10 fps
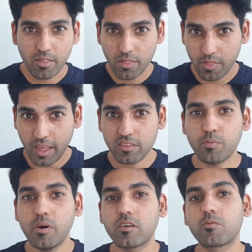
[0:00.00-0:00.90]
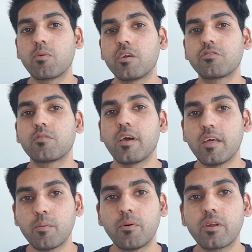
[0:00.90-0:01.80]
that's my explanation of how
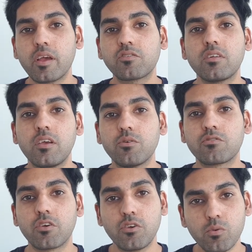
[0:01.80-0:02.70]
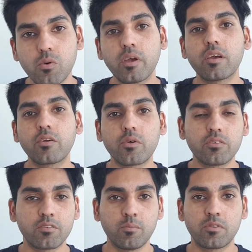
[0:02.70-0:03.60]
the body actually heals. So you will get increased
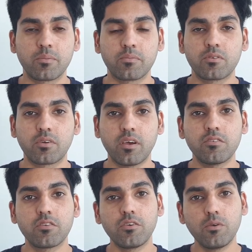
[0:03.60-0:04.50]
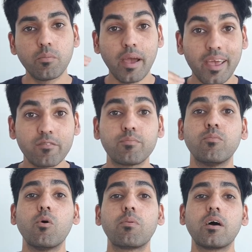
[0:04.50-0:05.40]
symptoms, okay? So you may have
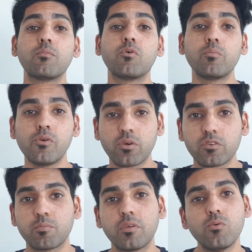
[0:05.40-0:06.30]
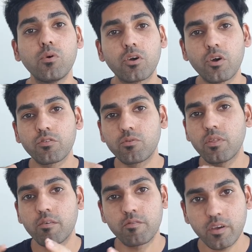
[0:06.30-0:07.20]
more blood, more mucus, but you will go through
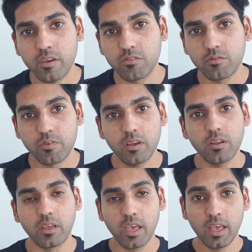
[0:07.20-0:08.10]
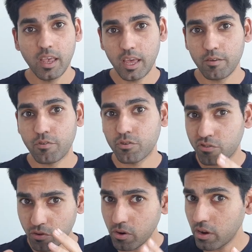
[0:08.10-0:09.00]
that phase of healing. And if you're
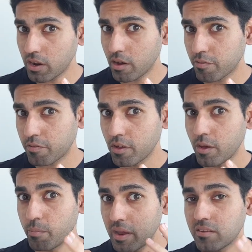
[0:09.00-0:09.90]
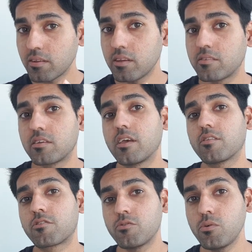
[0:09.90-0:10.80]
strong enough mentally to get
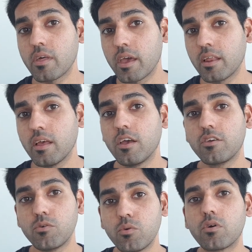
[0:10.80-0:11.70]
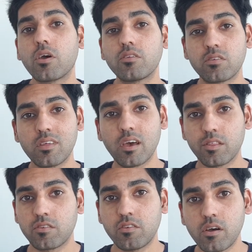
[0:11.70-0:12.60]
through that, you will get to the other
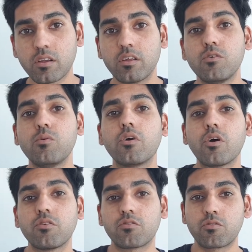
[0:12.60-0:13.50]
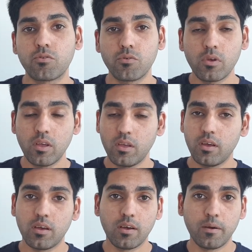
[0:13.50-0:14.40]
side and you will go through
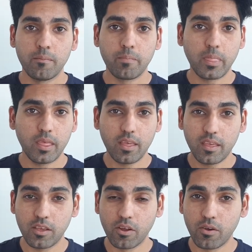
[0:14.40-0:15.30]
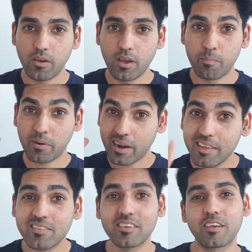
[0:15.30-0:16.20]
um, you know, a
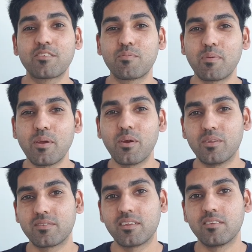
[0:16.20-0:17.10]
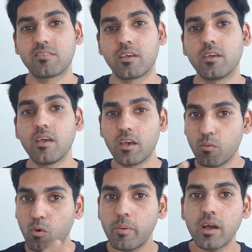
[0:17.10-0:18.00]
pleasant experience, let's say. It
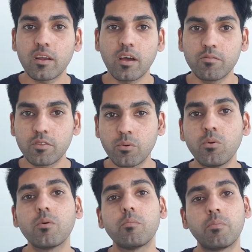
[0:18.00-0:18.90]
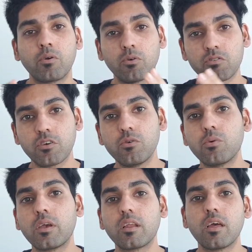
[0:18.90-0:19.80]
will be uncomfortable, but also you will
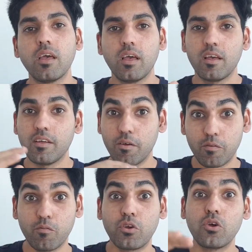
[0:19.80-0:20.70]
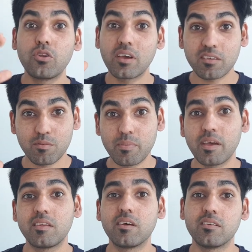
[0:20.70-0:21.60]
get good days and
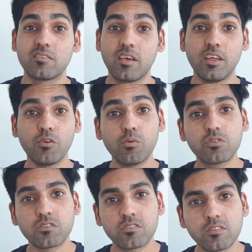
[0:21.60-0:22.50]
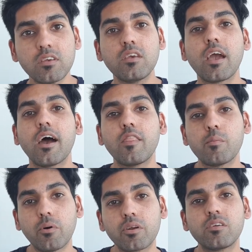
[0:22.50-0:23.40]
bad days. And you will just see how the
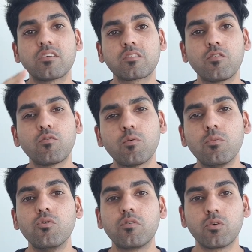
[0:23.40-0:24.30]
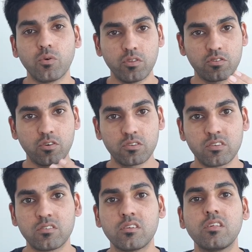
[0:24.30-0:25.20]
body is actually removing all this
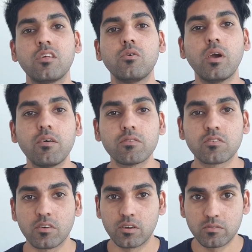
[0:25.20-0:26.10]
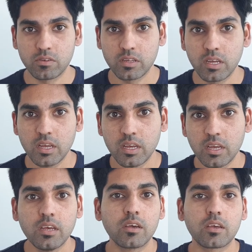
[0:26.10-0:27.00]
toxicity that you have inside of it.
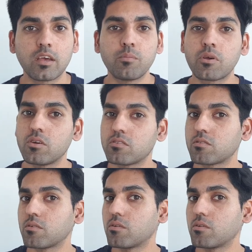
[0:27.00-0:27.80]
Okay, because